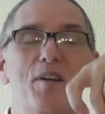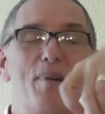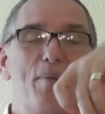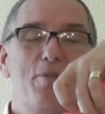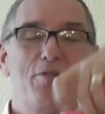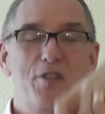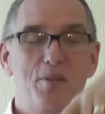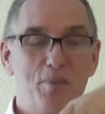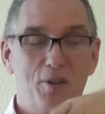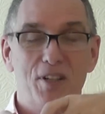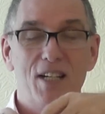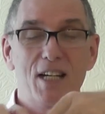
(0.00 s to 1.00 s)
bubble for his
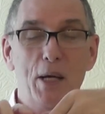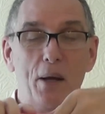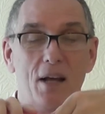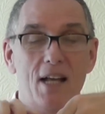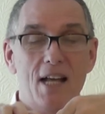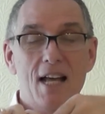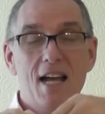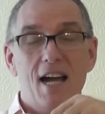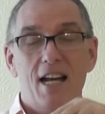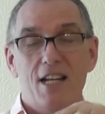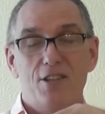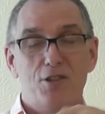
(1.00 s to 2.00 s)
body.
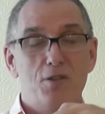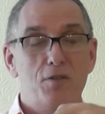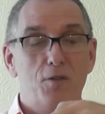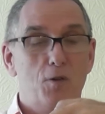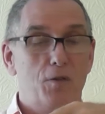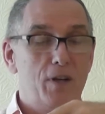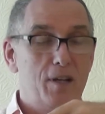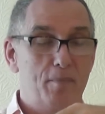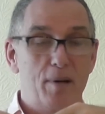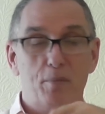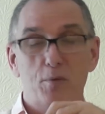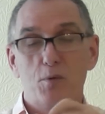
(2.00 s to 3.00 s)
And then 2 4 finger
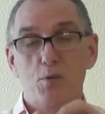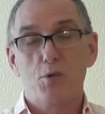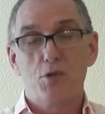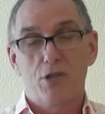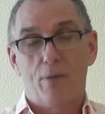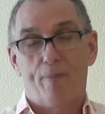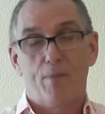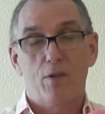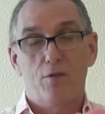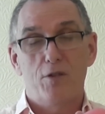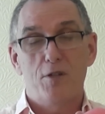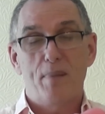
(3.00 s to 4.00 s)
bubbles
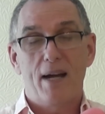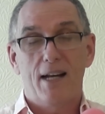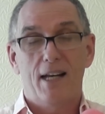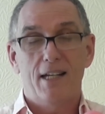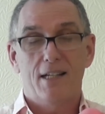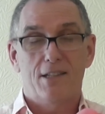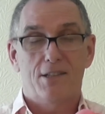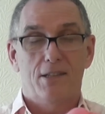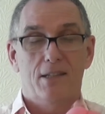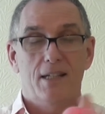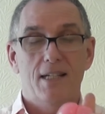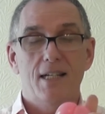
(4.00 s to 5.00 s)
for his back legs.
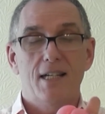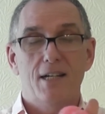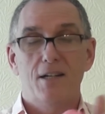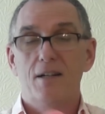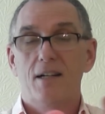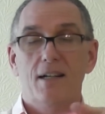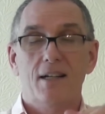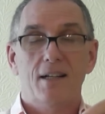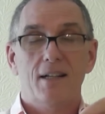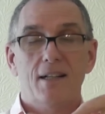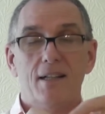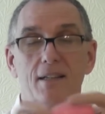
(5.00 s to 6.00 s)
There you go.
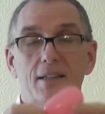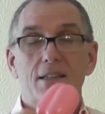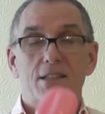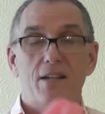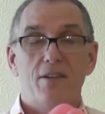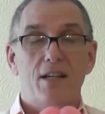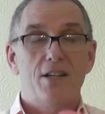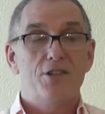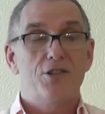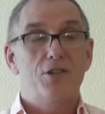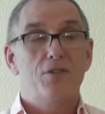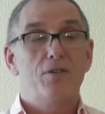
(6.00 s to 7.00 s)
So that's
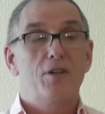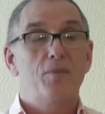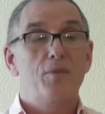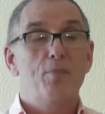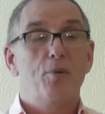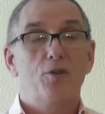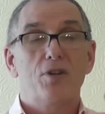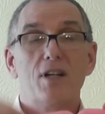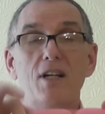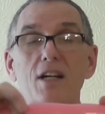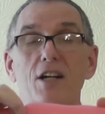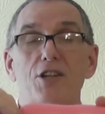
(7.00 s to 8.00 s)
your body
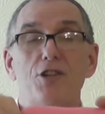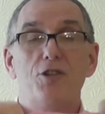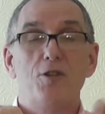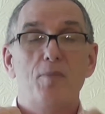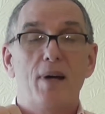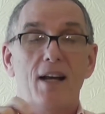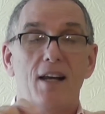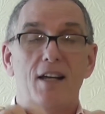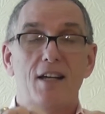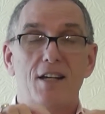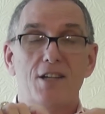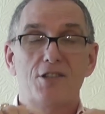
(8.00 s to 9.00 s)
and your 2 back
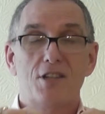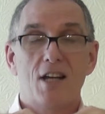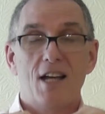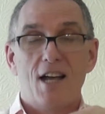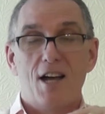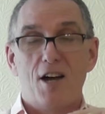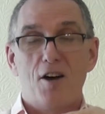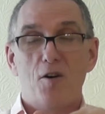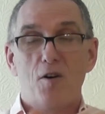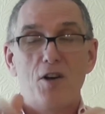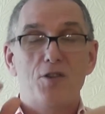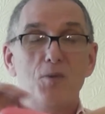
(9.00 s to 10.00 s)
legs.
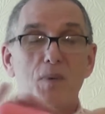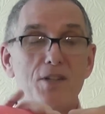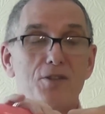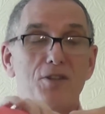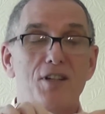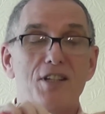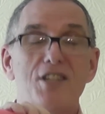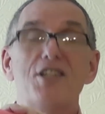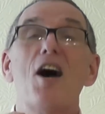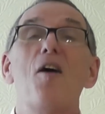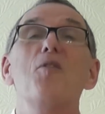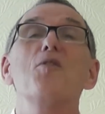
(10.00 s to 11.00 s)
It's always a good idea to
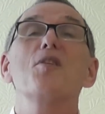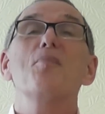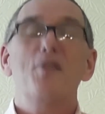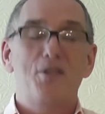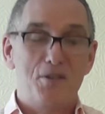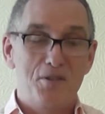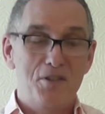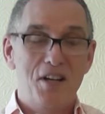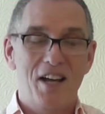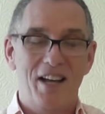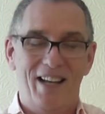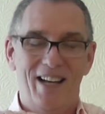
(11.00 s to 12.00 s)
hold the balloon,
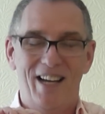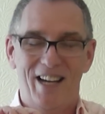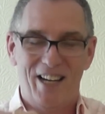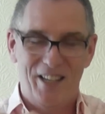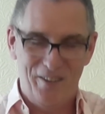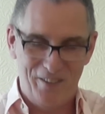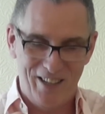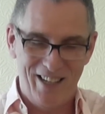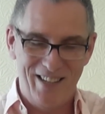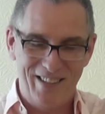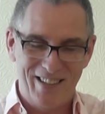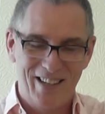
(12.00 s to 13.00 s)

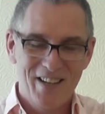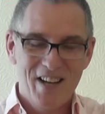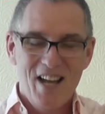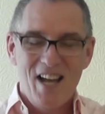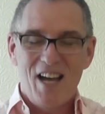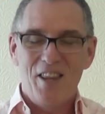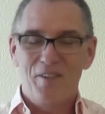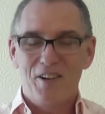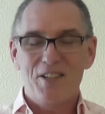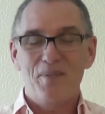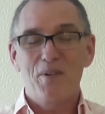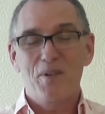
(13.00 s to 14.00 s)

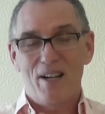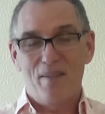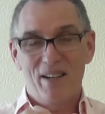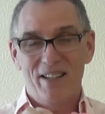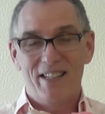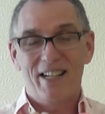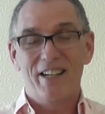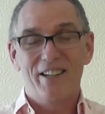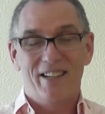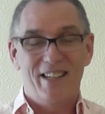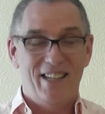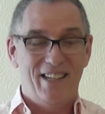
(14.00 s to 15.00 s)
otherwise it will come undone
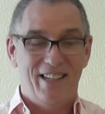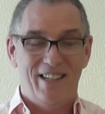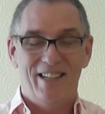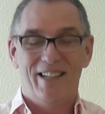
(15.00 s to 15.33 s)
like that.